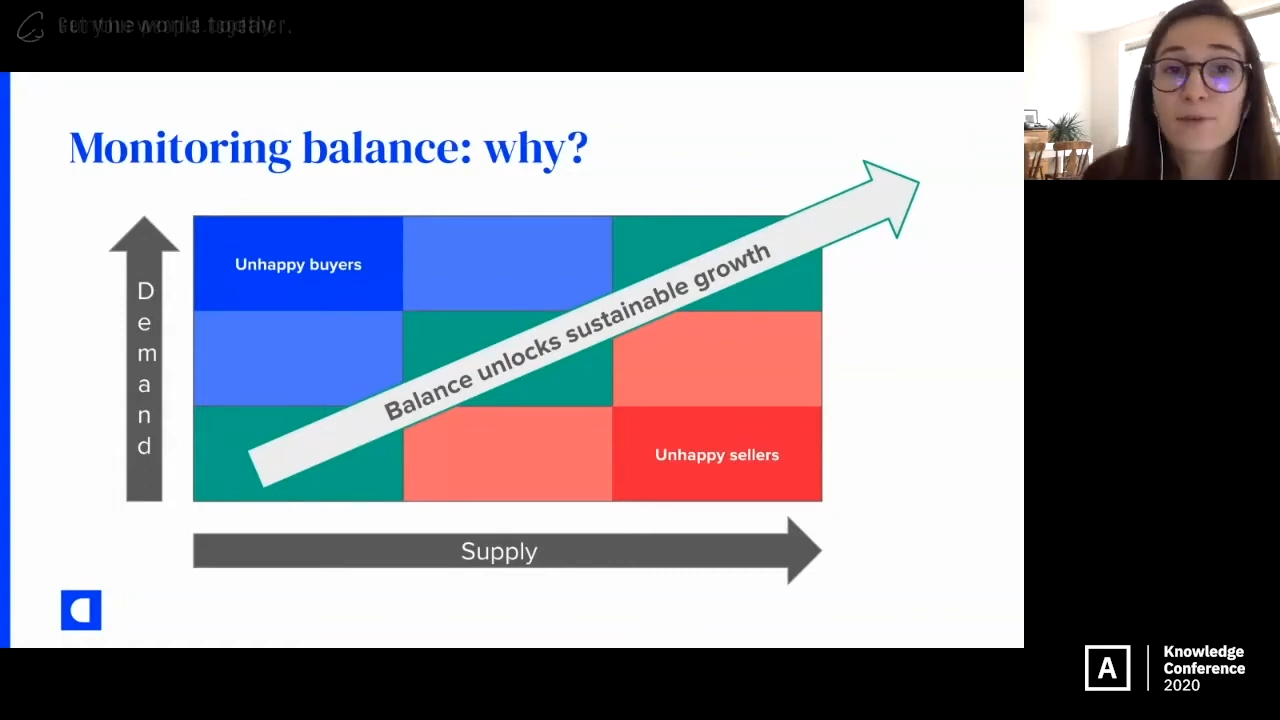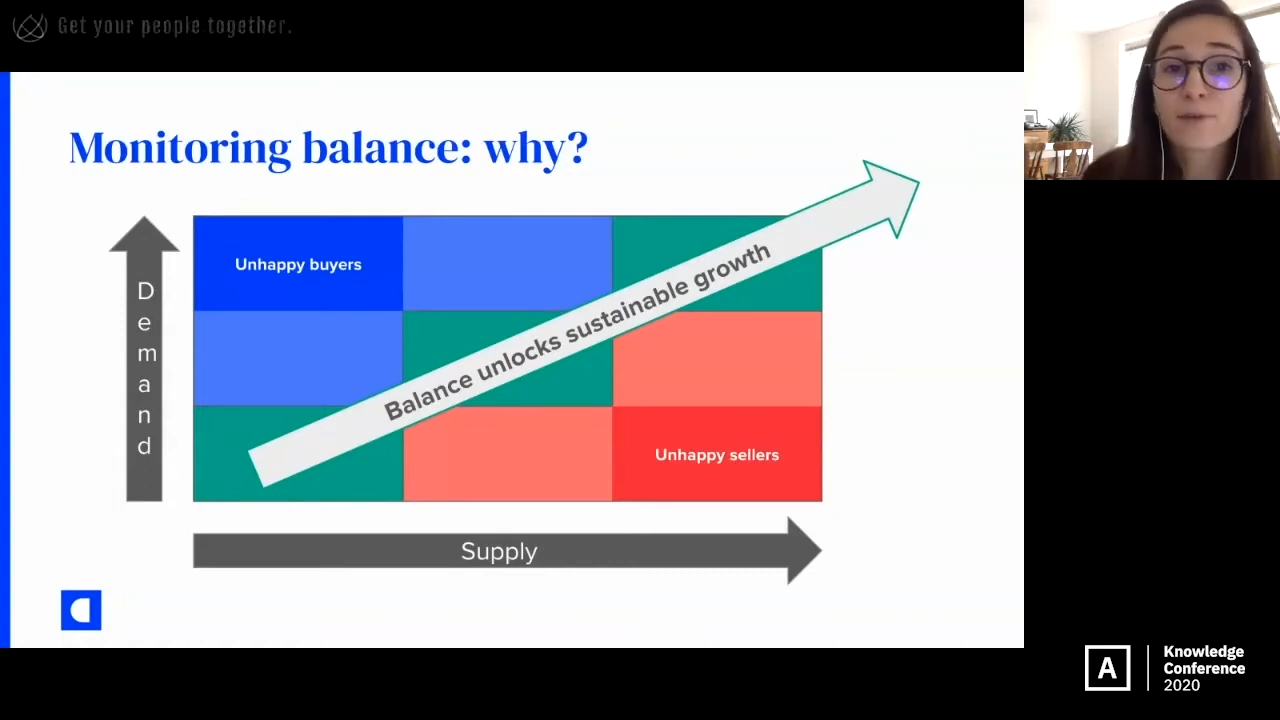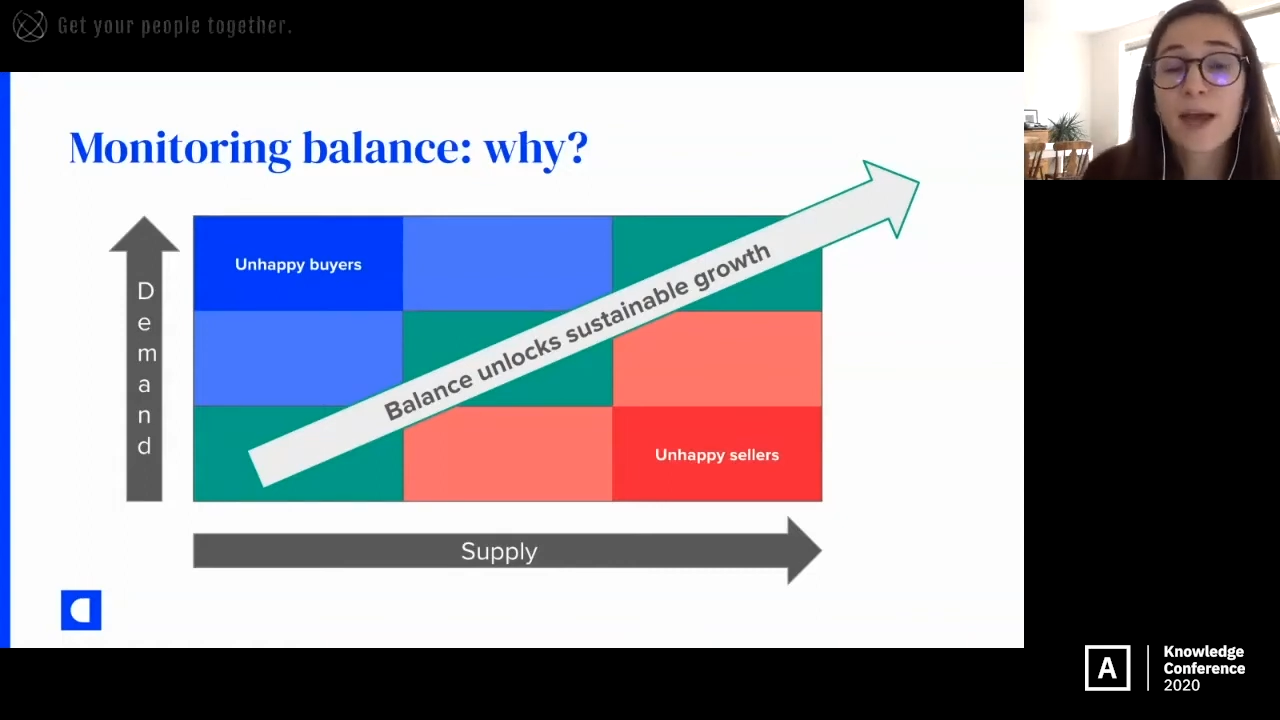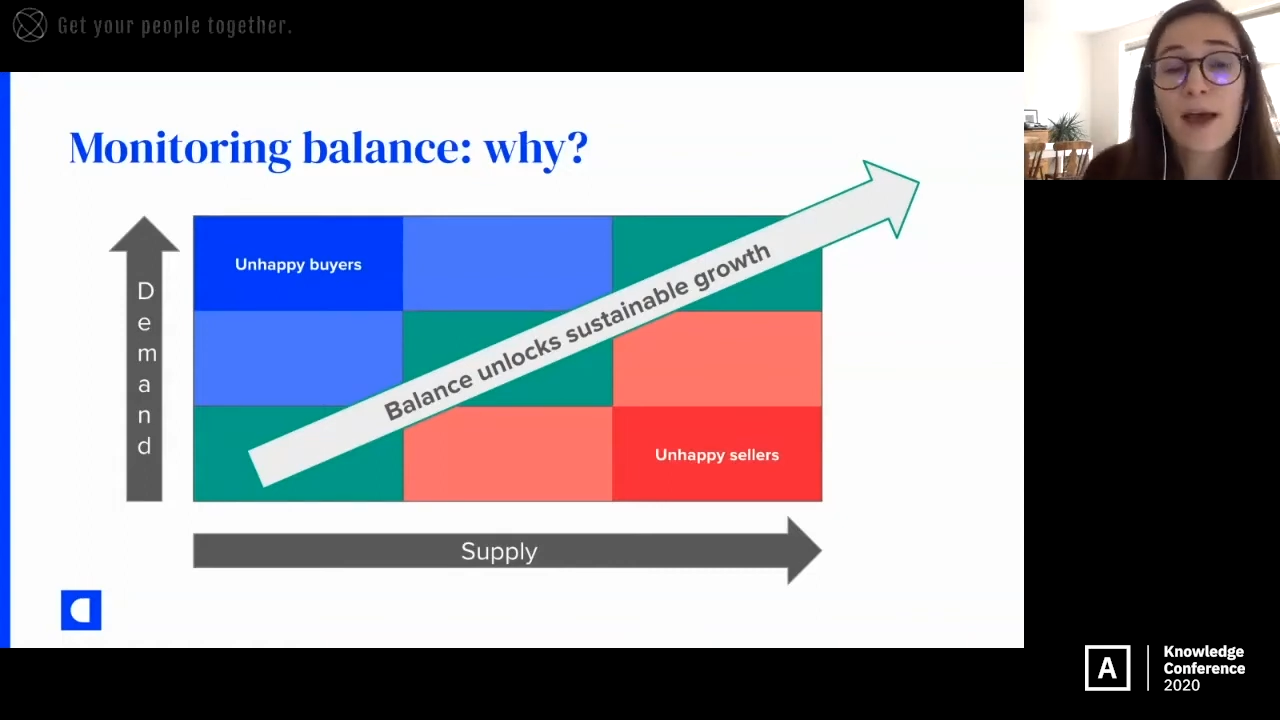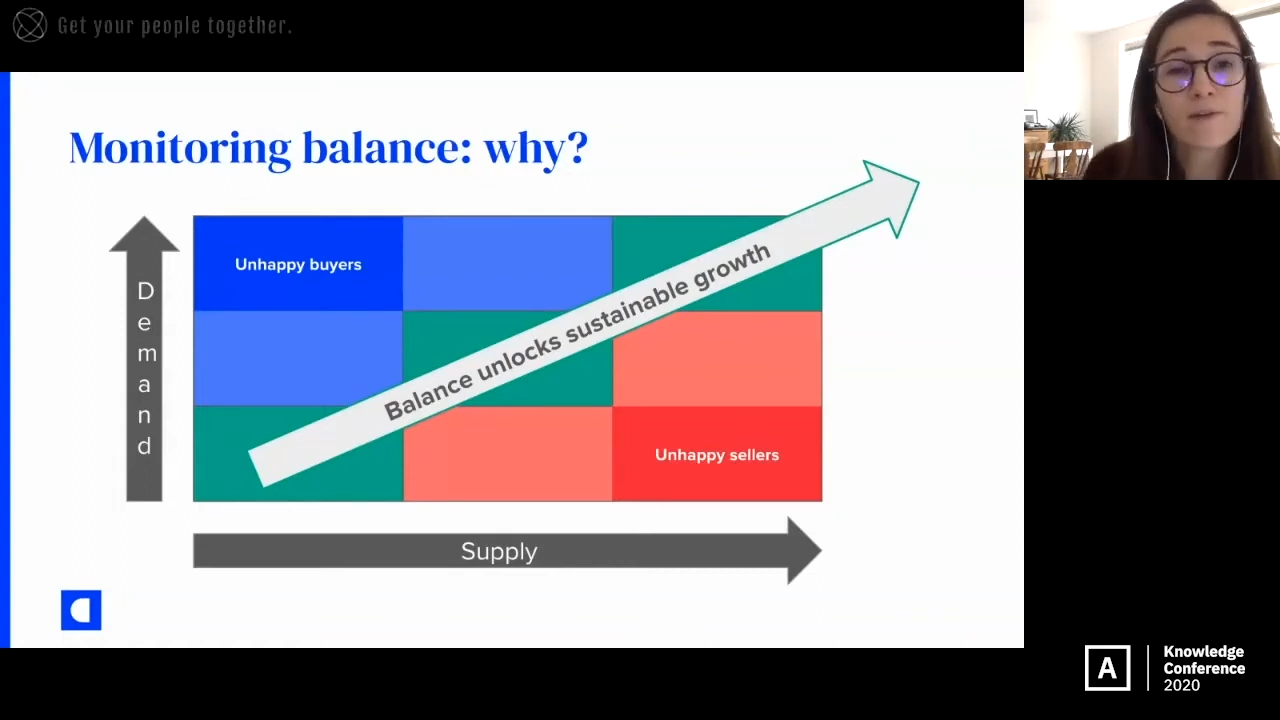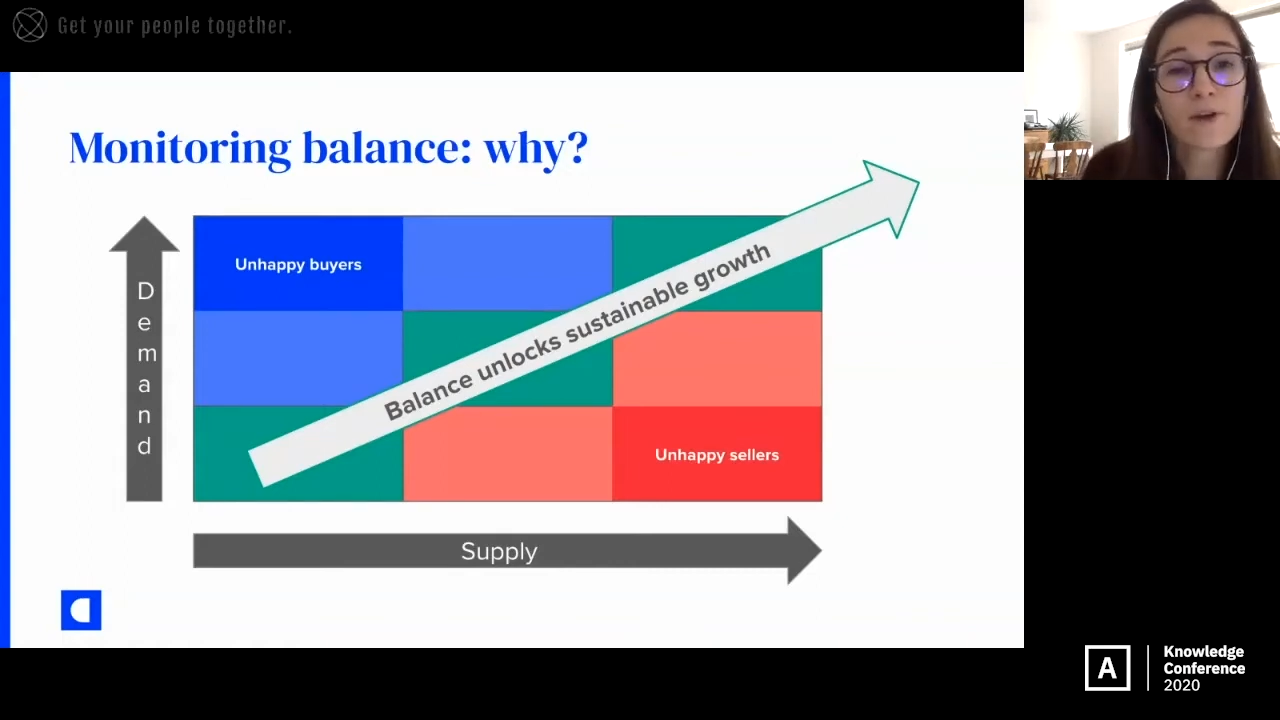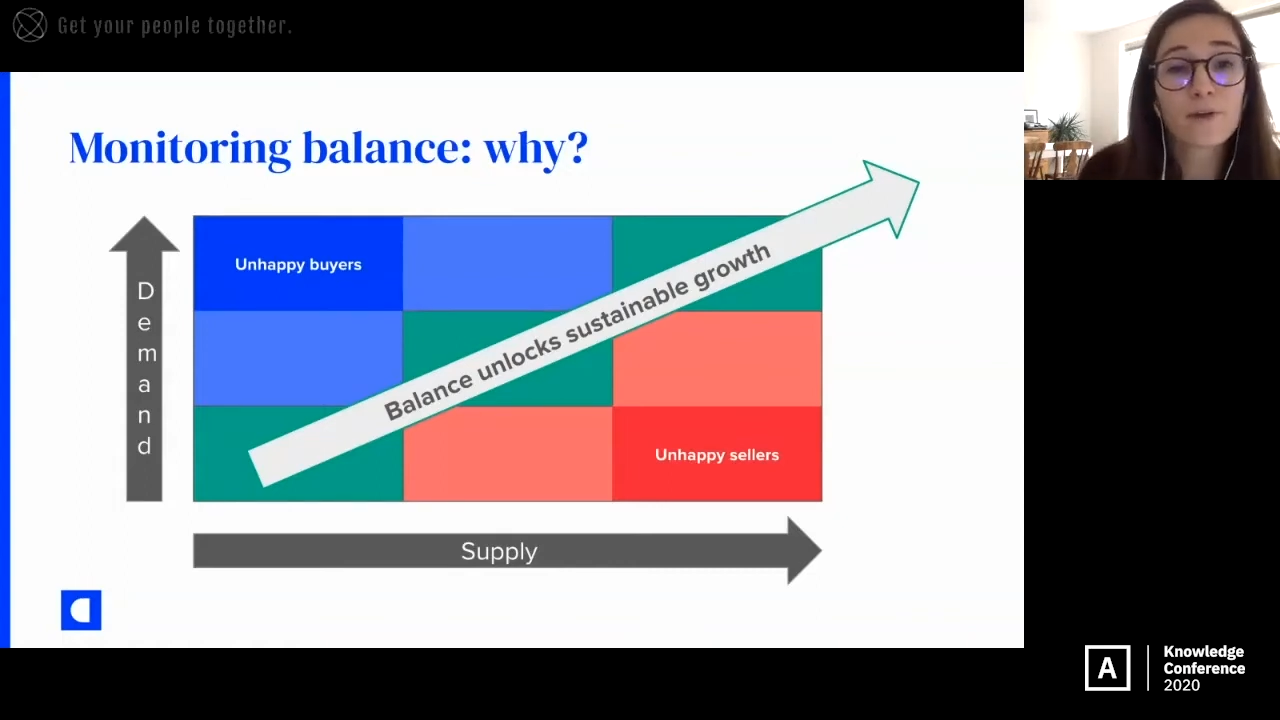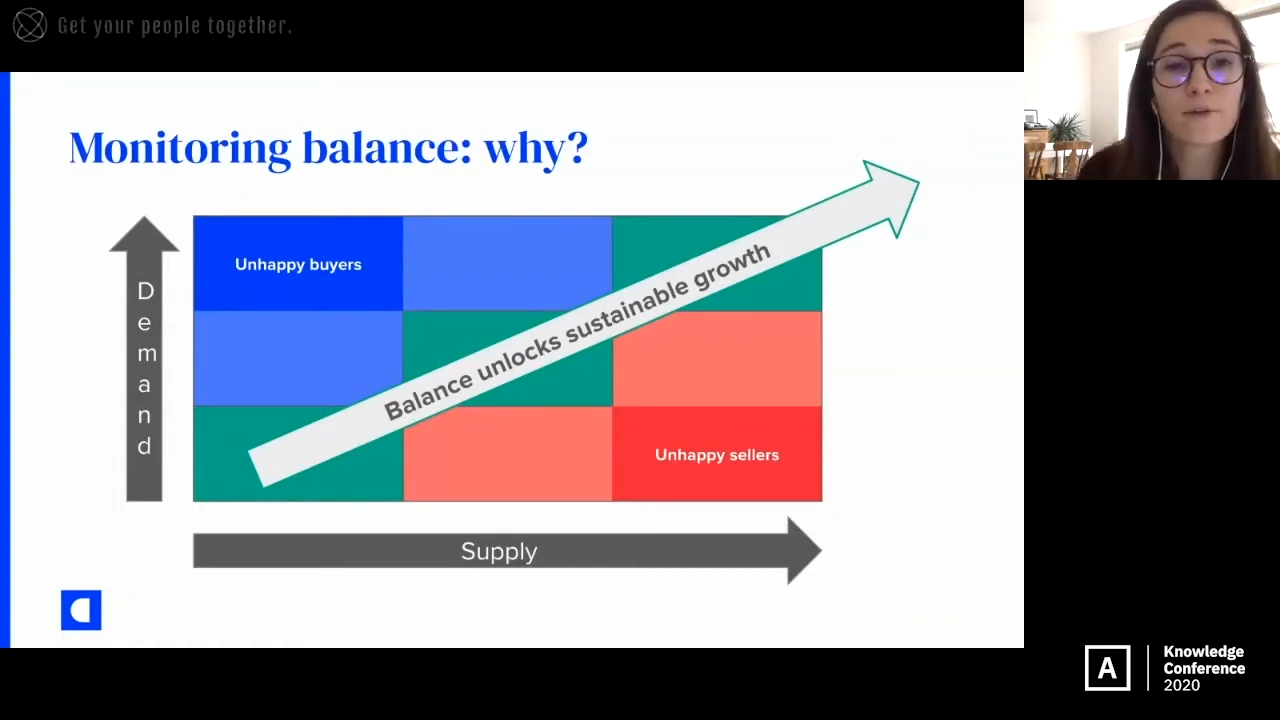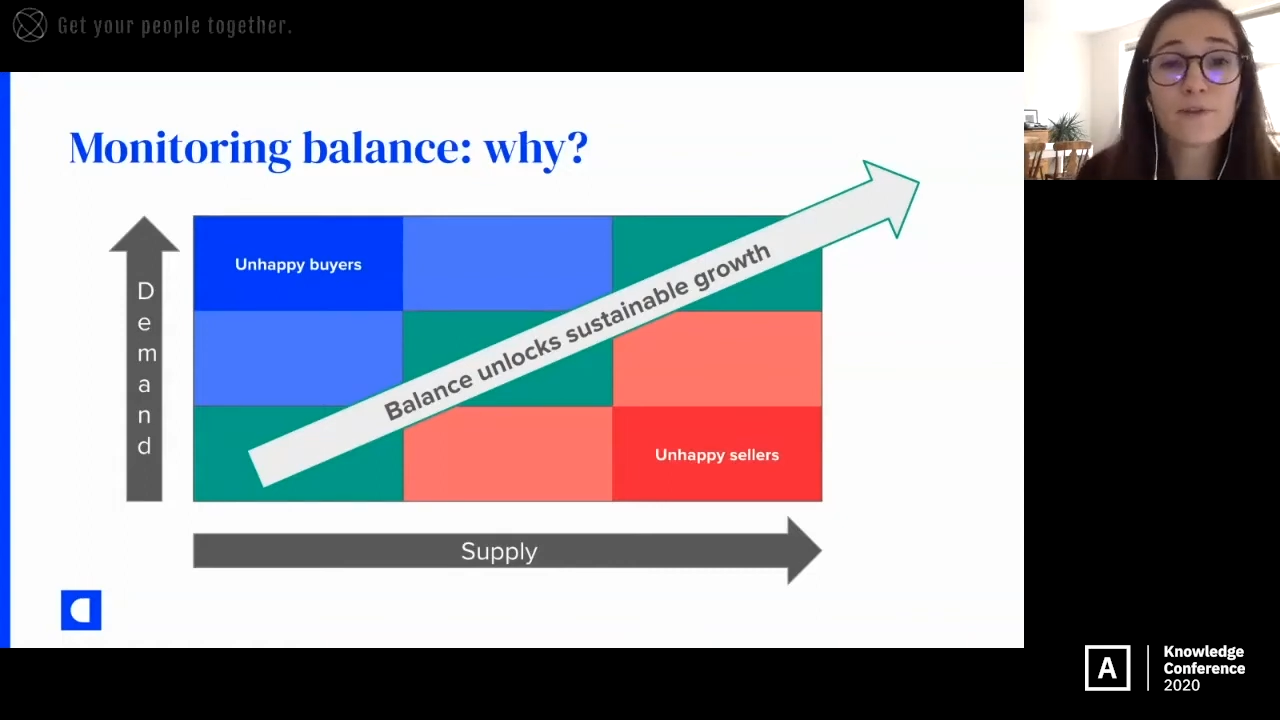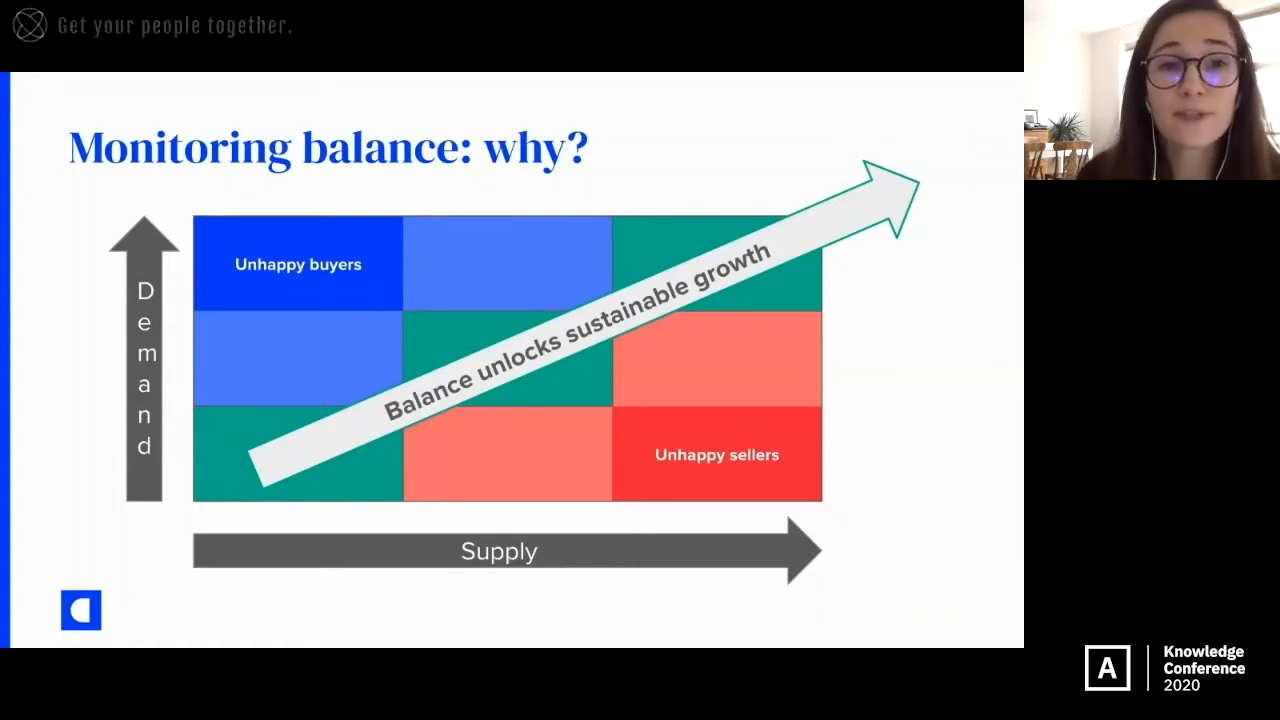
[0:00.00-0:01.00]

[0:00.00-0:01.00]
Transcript: so we have a lot of